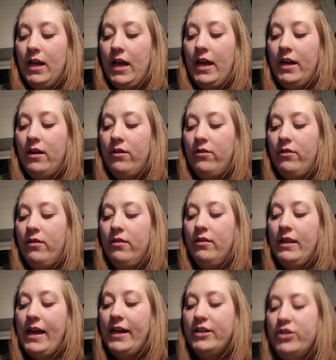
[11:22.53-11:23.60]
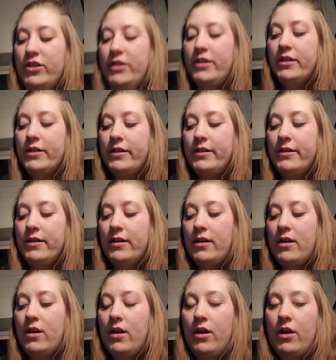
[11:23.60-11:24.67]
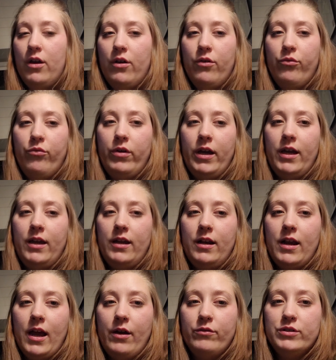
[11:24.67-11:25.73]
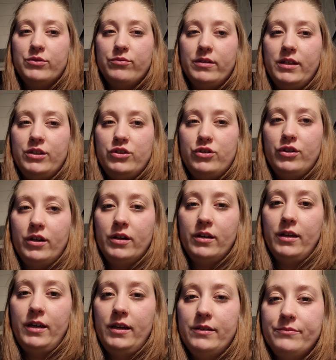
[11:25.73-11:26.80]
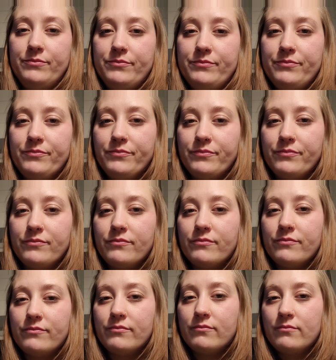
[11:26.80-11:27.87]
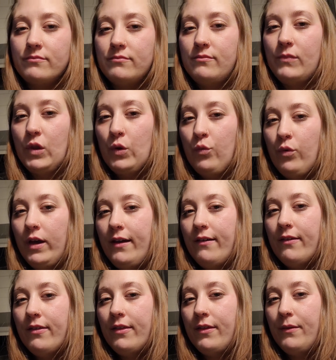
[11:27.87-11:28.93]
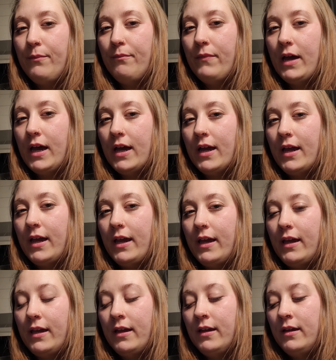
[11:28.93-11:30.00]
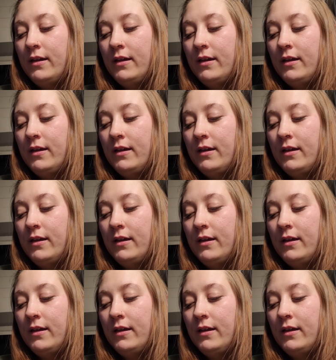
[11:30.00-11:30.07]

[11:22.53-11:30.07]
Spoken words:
know last year when I was really struggling with my